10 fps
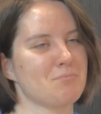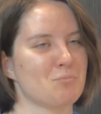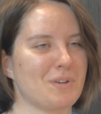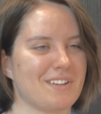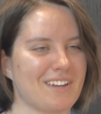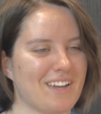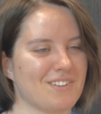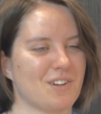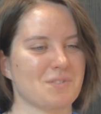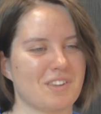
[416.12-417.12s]
But I guess
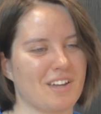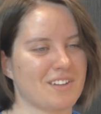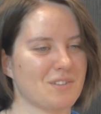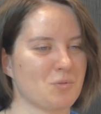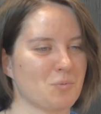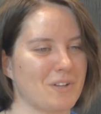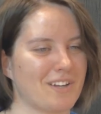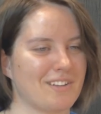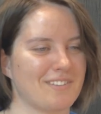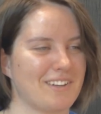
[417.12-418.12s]
after the exams, we
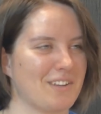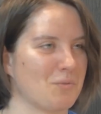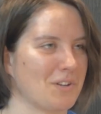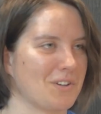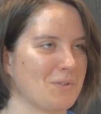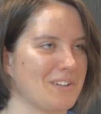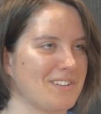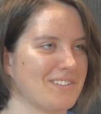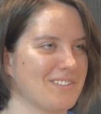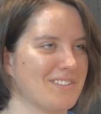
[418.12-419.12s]
can say that we are
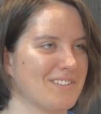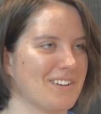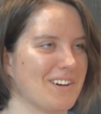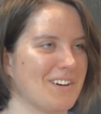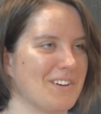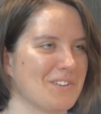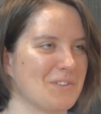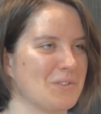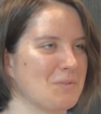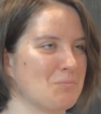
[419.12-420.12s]
quite
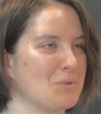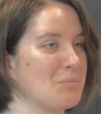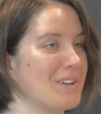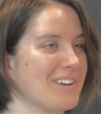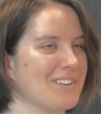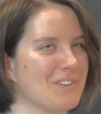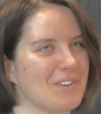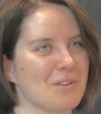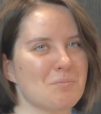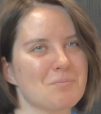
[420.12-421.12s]
good prepared,
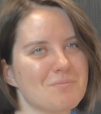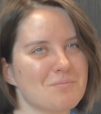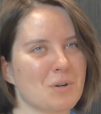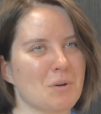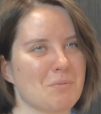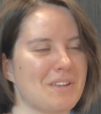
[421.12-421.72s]
or probably